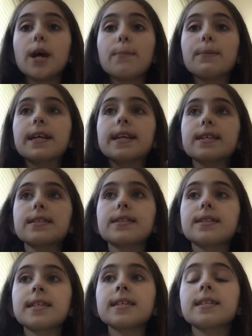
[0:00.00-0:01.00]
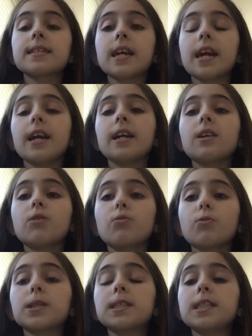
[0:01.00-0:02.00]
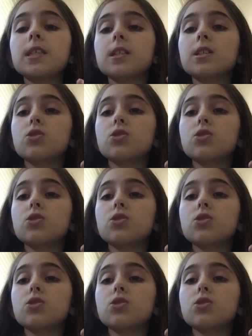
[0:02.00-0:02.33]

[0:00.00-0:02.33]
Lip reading: because this can really